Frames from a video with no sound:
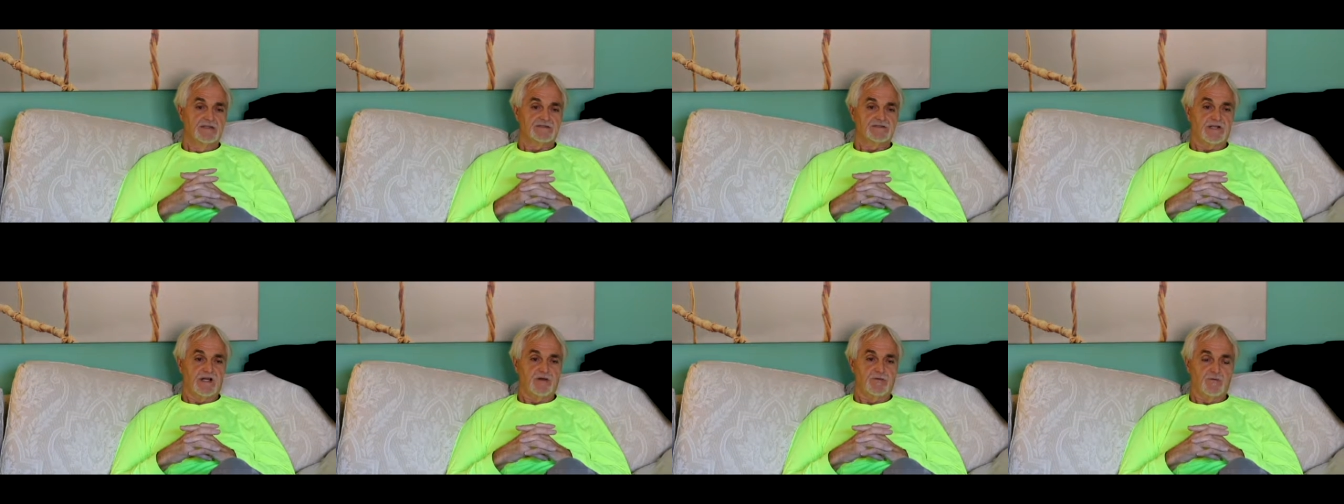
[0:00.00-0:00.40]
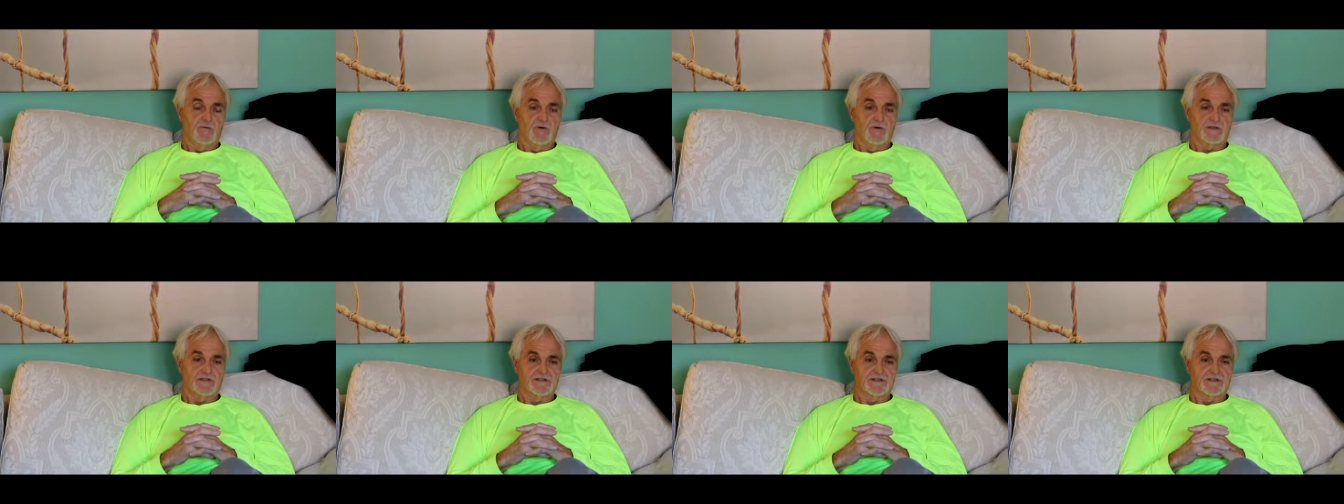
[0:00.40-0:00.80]
So I
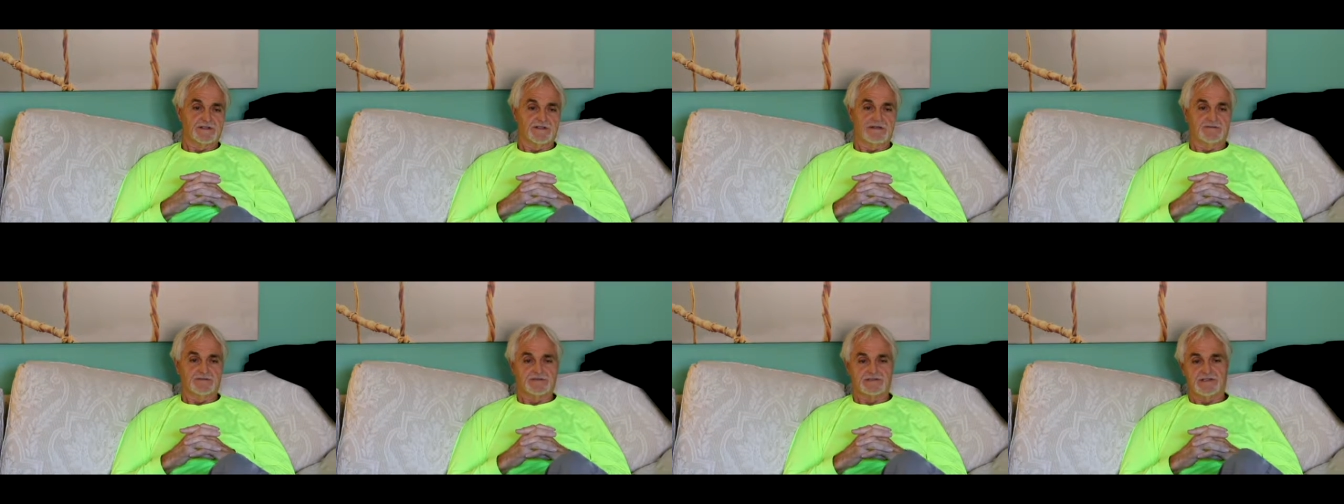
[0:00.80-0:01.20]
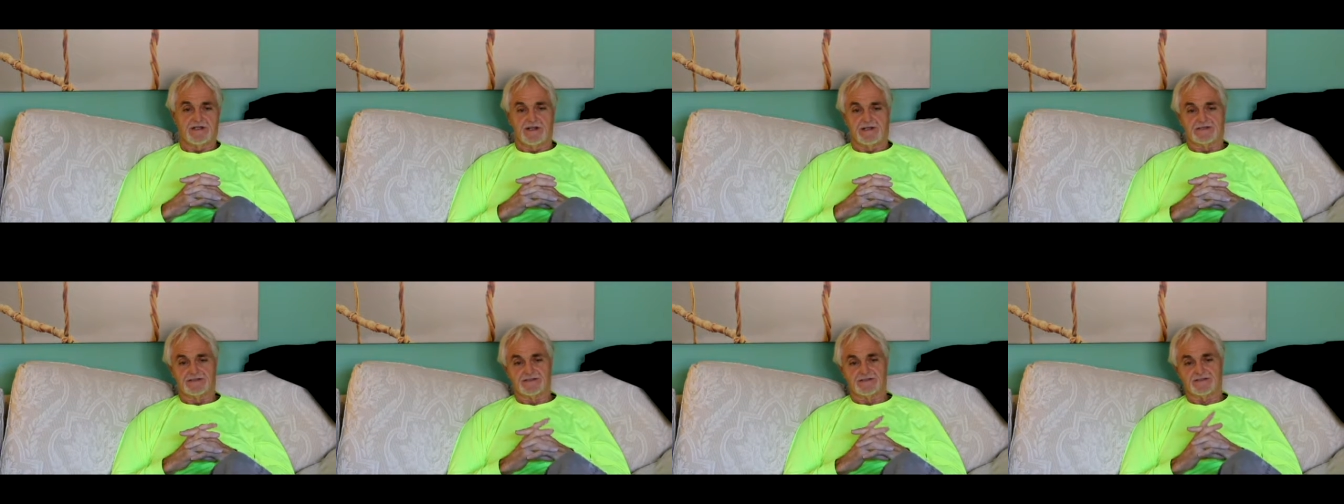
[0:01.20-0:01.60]
walked in, it was
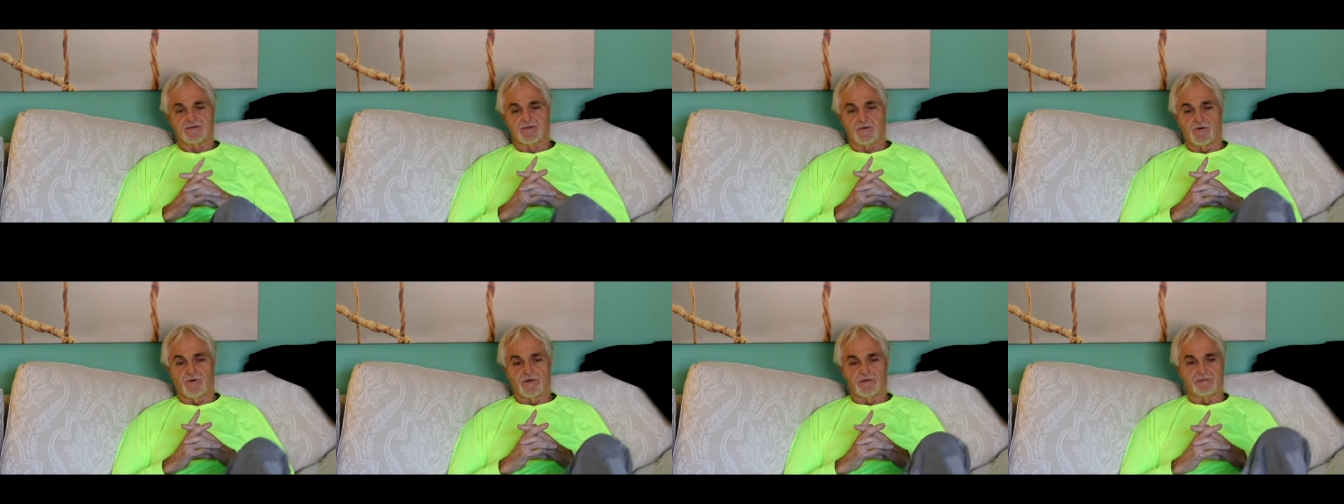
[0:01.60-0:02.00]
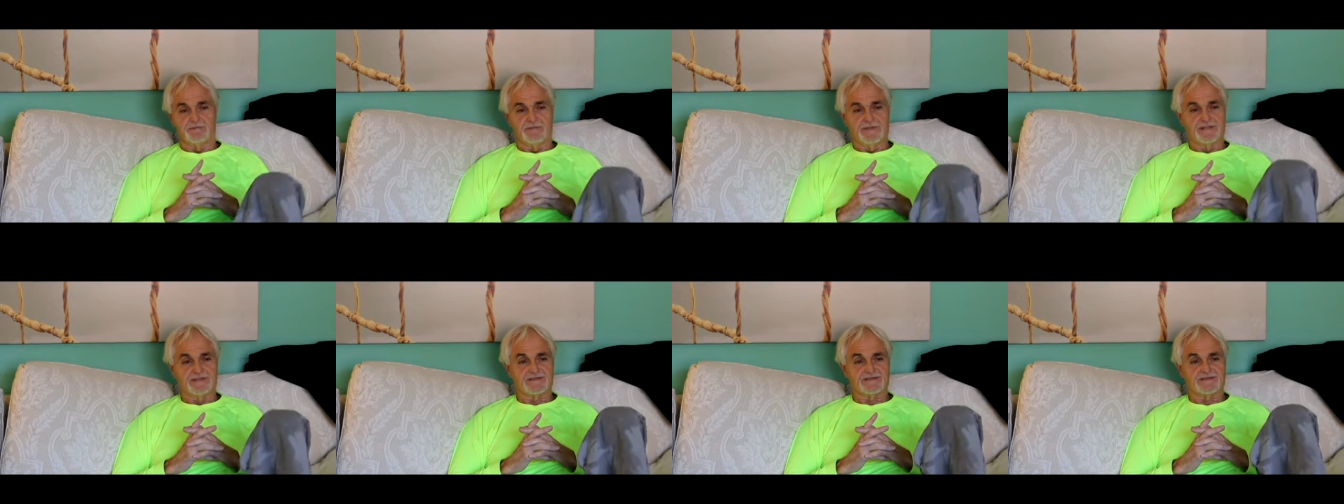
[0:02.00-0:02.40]
like just
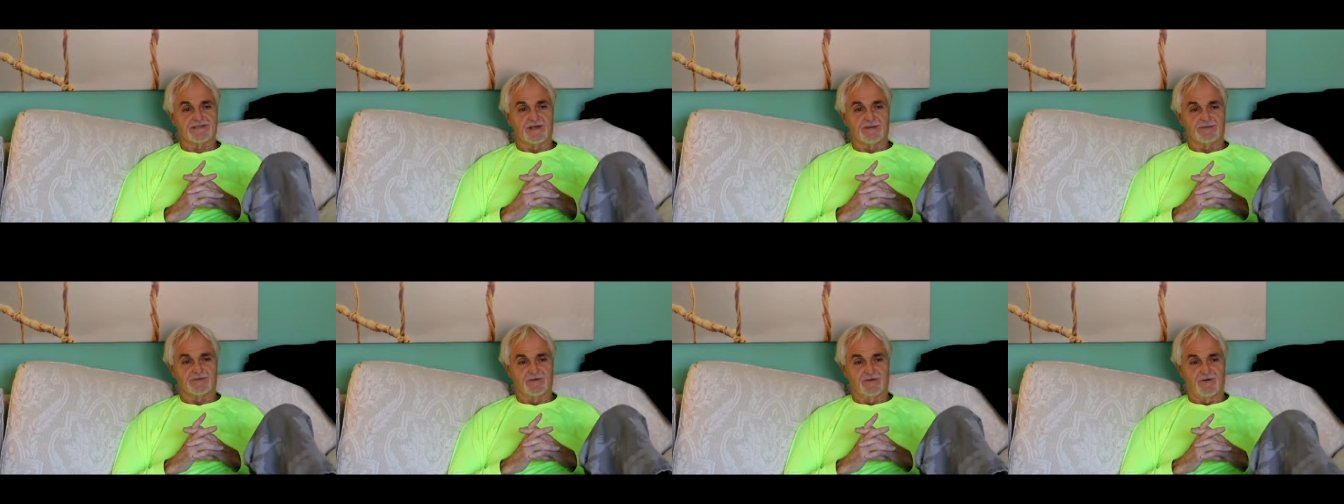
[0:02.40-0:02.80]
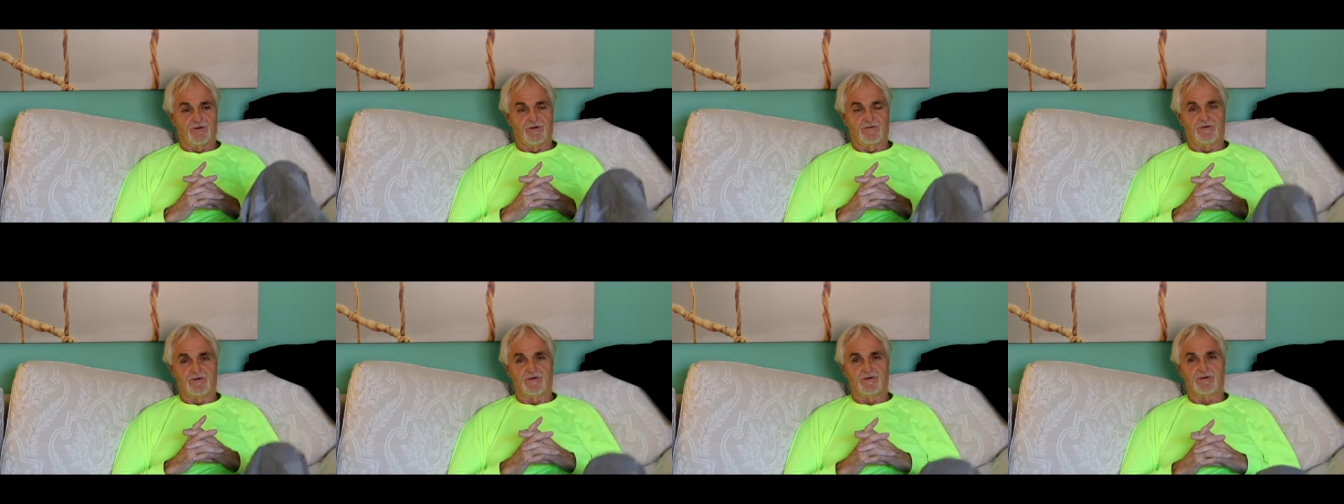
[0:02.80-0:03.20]
walking big steps
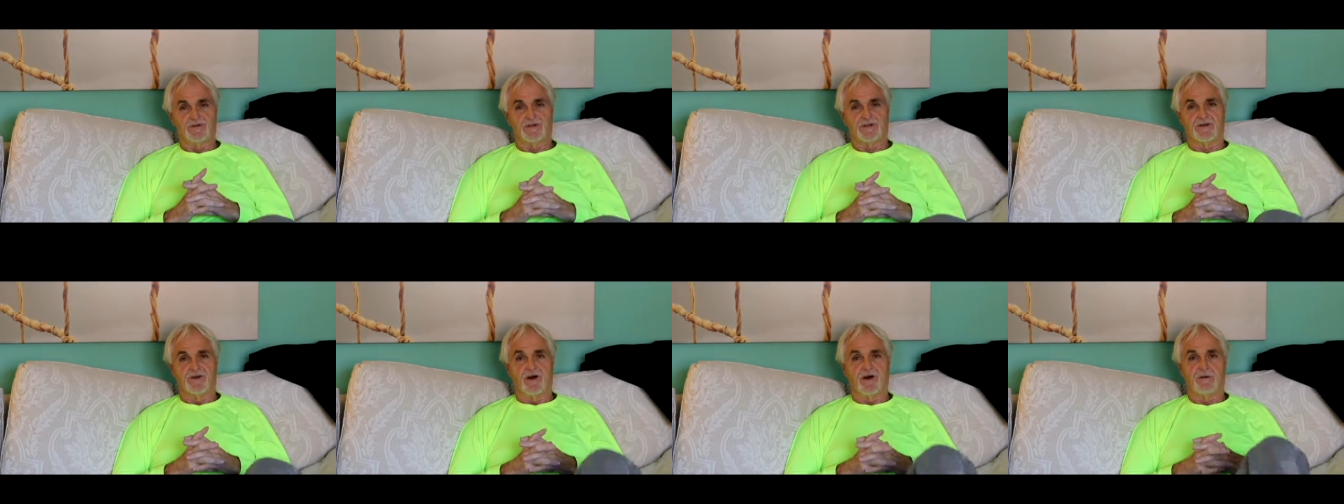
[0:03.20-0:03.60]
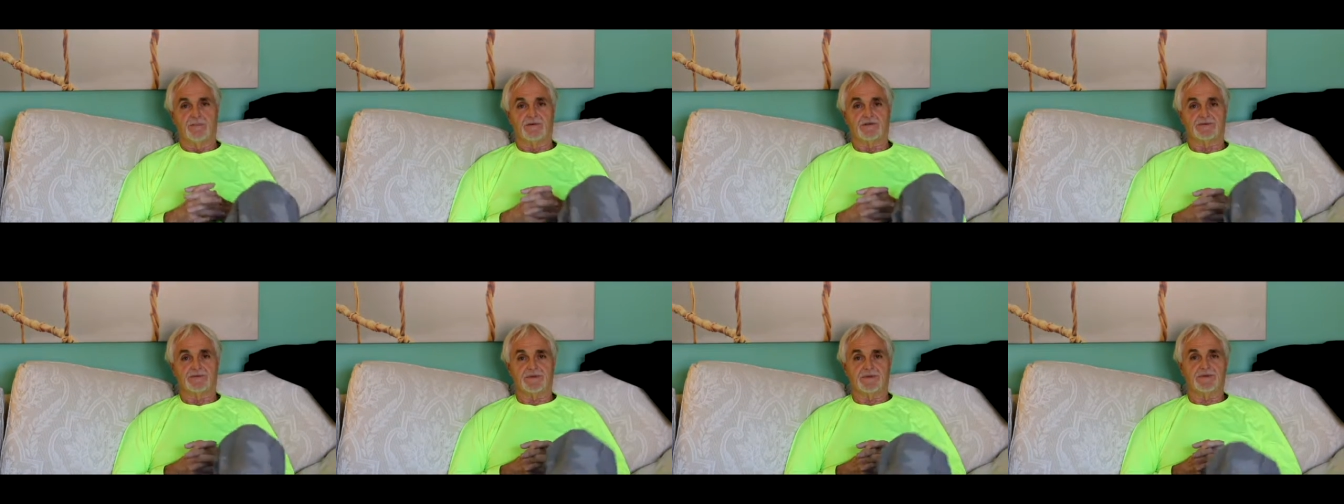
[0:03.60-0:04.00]
over all the
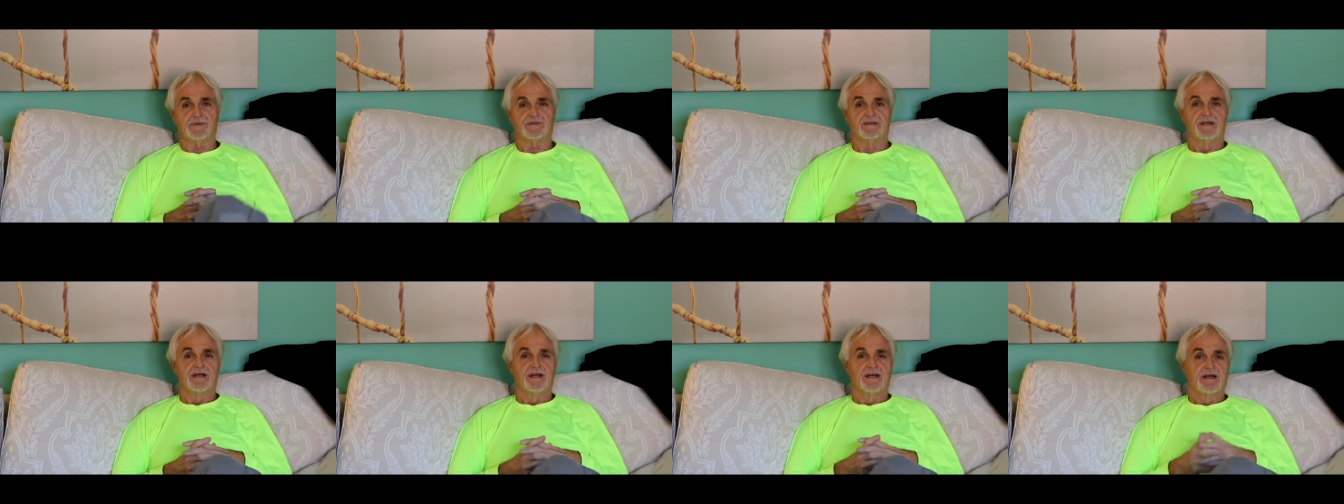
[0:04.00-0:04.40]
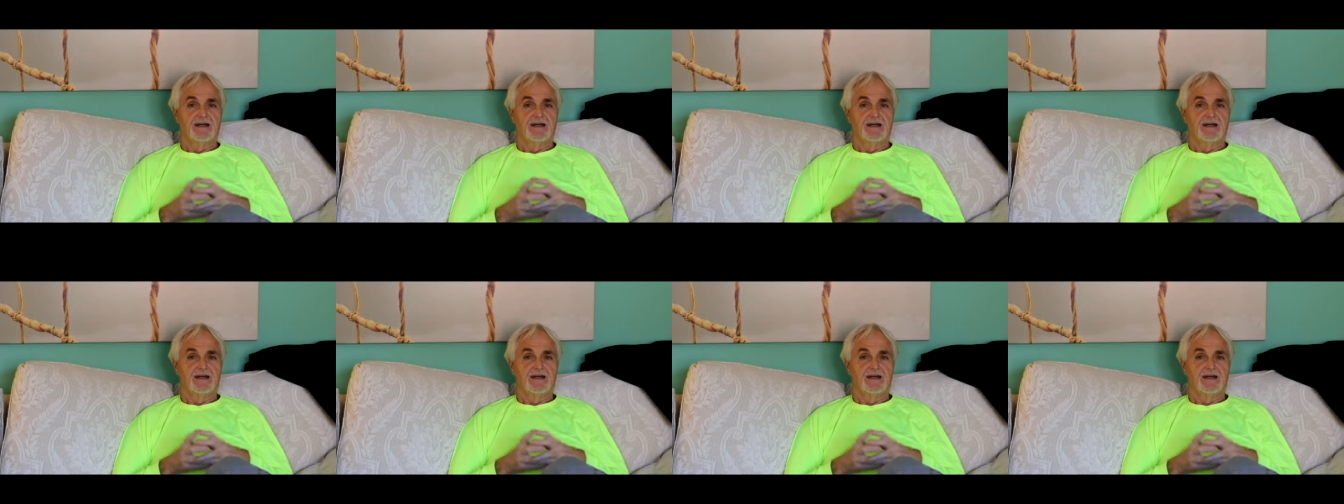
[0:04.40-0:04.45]
garbage because